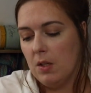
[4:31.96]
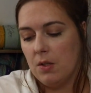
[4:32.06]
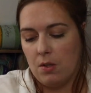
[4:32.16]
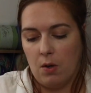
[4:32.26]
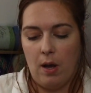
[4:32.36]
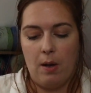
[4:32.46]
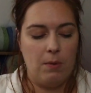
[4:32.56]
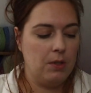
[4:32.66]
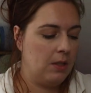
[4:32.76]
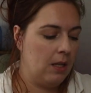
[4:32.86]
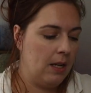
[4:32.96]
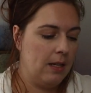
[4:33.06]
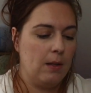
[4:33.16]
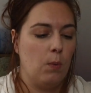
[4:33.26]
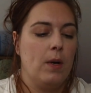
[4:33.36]
So I was
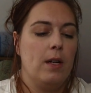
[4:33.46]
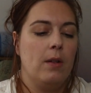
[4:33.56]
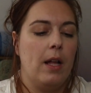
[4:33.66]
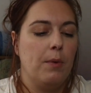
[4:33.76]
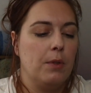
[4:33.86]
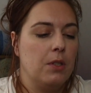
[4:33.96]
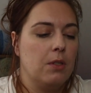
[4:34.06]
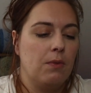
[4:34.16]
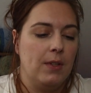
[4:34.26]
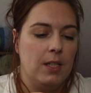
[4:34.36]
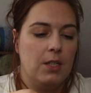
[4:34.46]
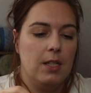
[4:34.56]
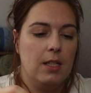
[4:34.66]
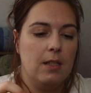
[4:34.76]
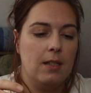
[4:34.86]
like, well, I will just finish
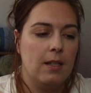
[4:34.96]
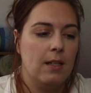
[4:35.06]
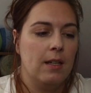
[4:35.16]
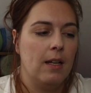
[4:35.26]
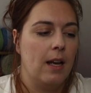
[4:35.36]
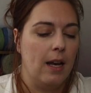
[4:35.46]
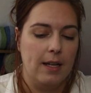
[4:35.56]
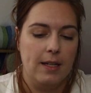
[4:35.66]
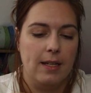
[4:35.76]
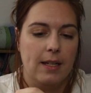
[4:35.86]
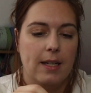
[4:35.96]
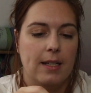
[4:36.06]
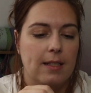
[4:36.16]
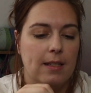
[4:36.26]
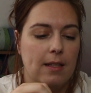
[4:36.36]
it. I did a
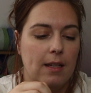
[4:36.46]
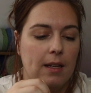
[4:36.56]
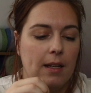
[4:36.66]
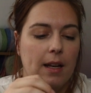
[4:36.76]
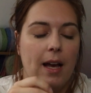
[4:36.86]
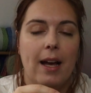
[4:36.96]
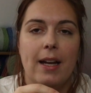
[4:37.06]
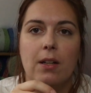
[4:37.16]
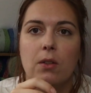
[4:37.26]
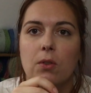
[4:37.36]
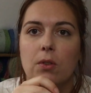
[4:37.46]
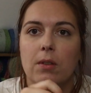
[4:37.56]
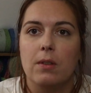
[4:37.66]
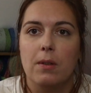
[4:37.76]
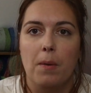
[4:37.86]
nice
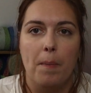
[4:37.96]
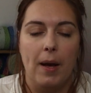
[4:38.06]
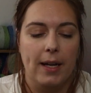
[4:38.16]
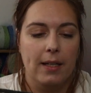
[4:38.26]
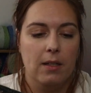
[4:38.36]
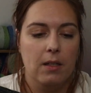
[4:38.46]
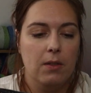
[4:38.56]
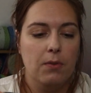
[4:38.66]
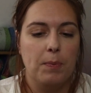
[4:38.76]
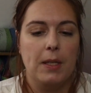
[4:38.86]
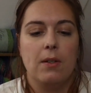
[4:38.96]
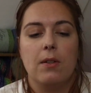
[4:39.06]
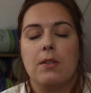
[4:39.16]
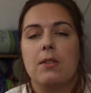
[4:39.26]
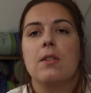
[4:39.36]
I-cord bind off,
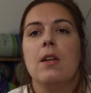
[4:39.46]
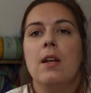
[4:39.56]
because